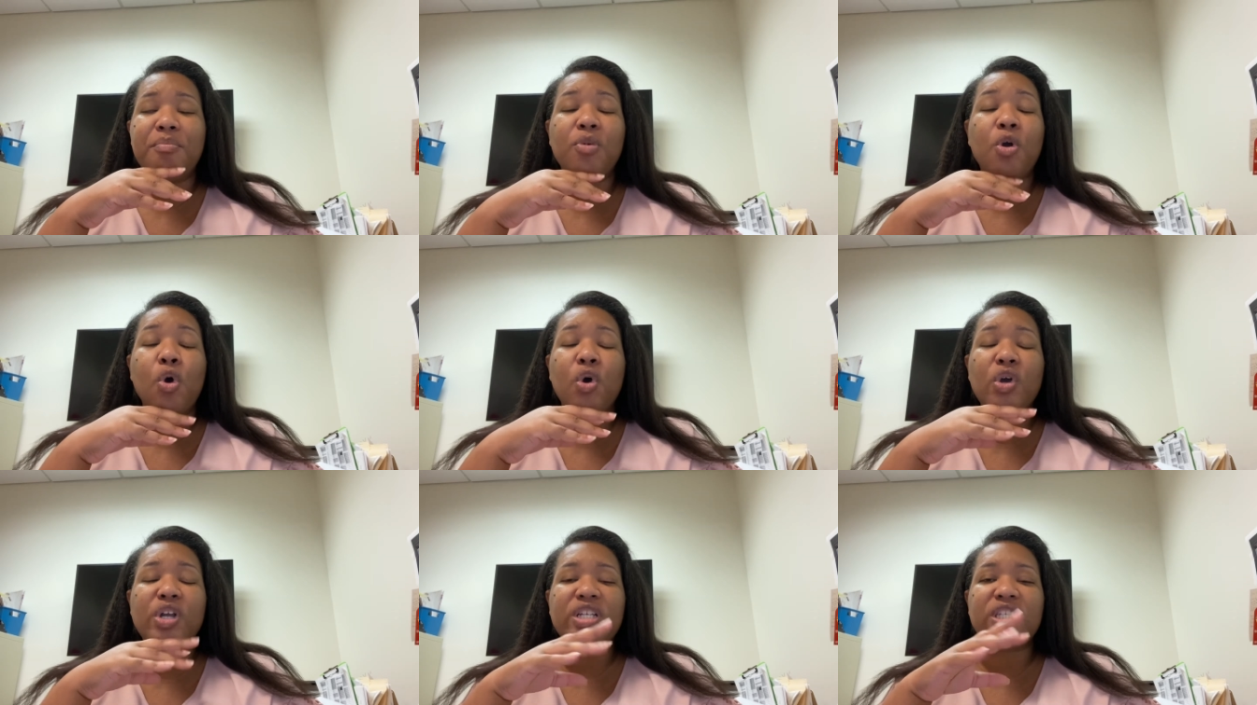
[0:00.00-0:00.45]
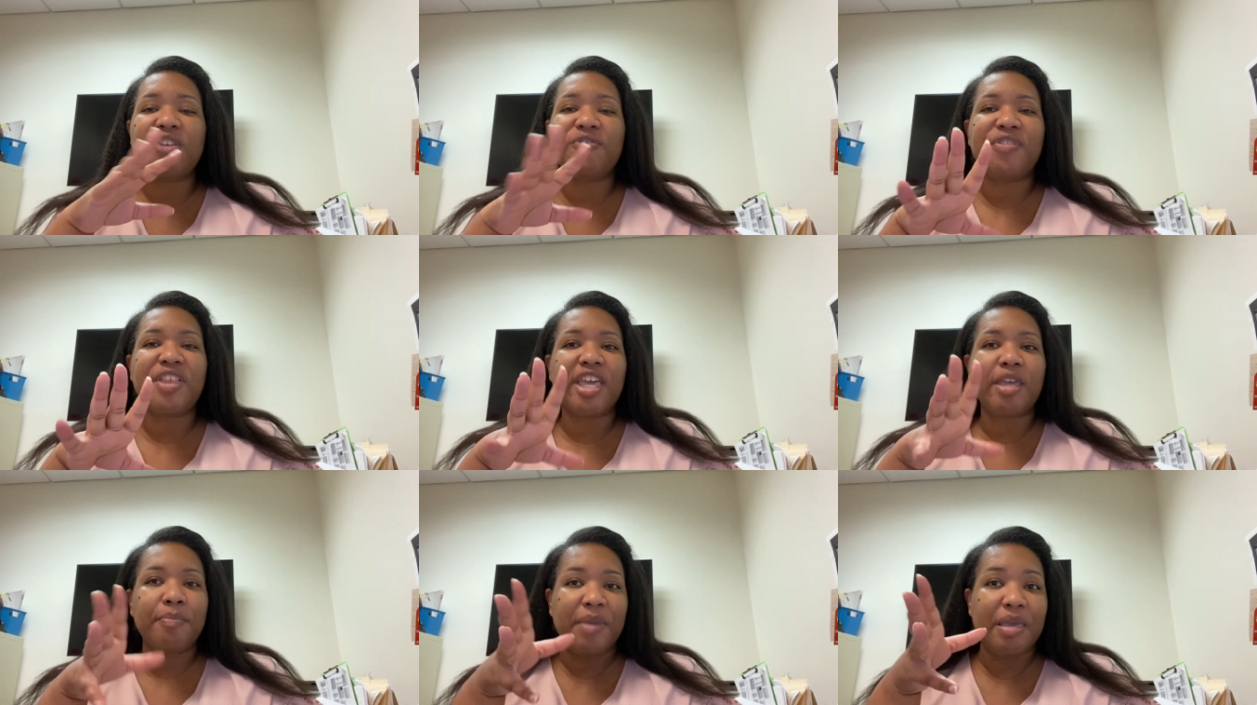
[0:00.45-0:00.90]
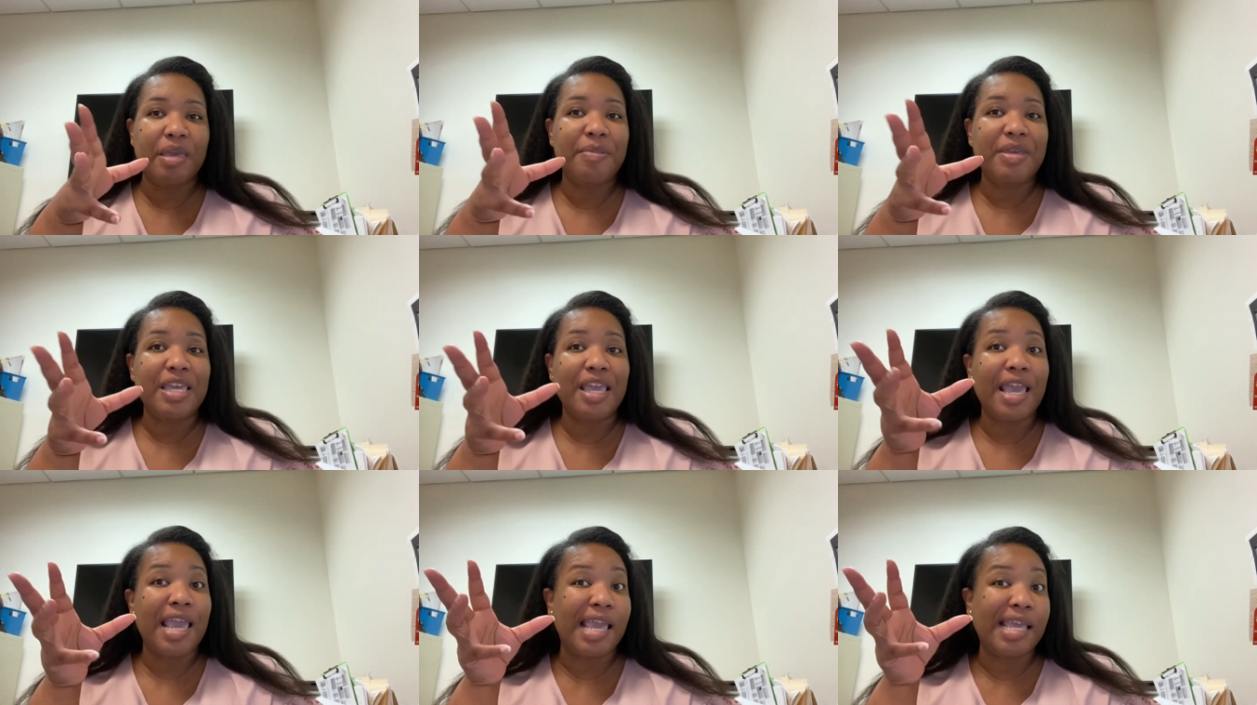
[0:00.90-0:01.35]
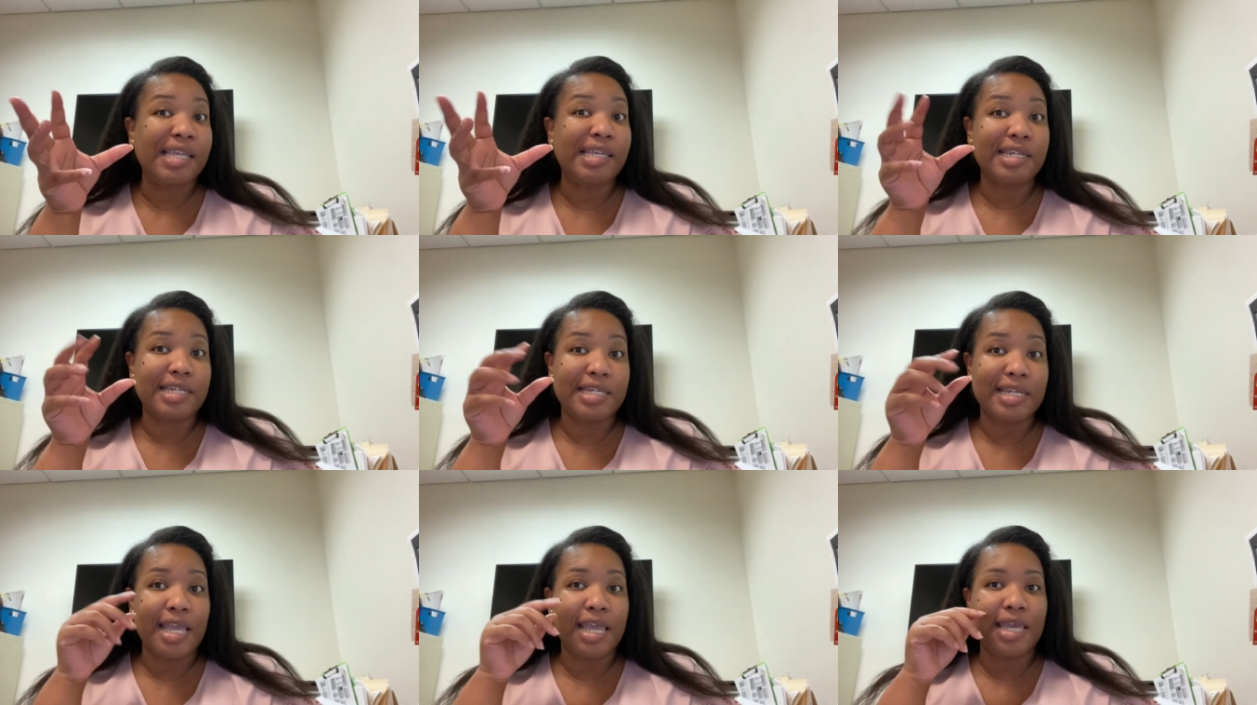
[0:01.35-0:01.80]
course of like maybe
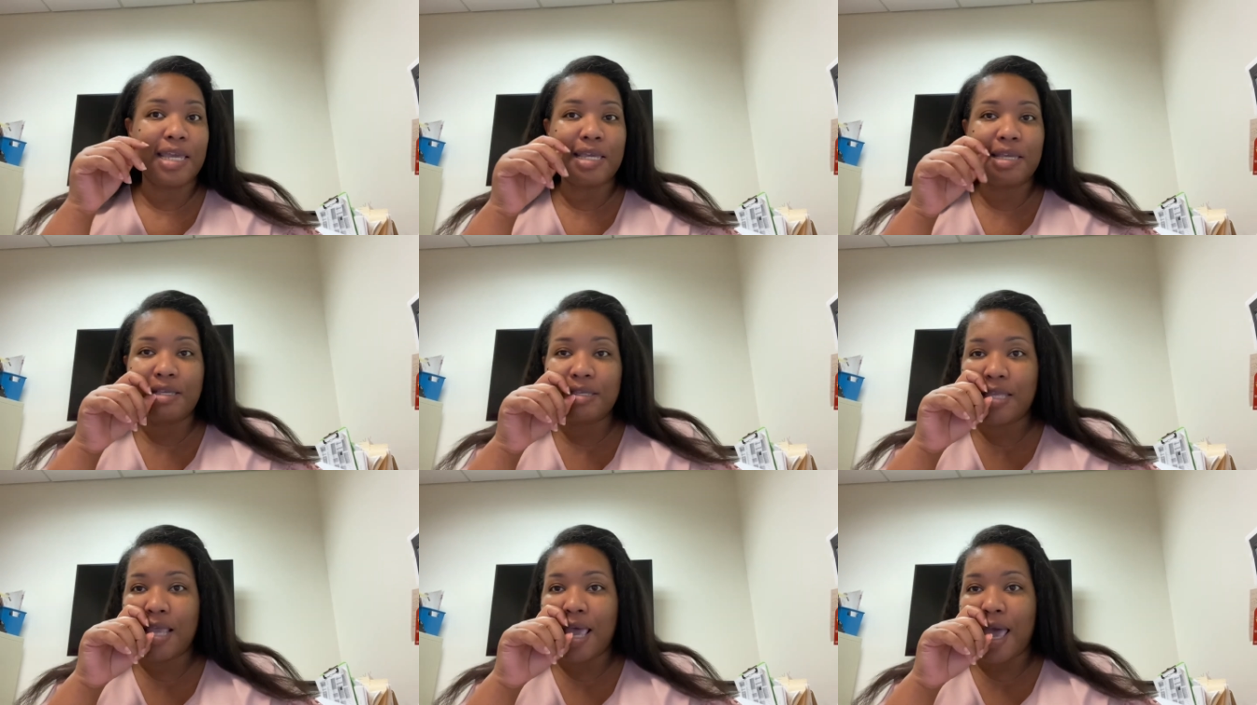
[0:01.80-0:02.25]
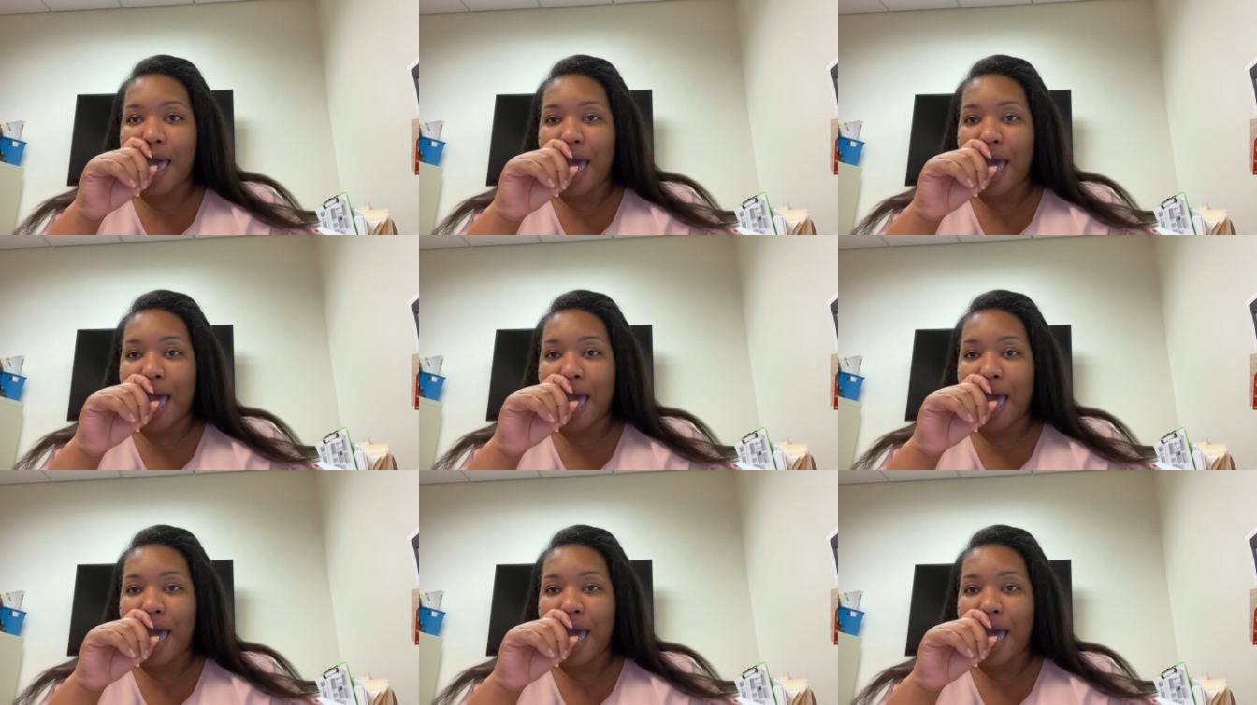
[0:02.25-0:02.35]
8 days,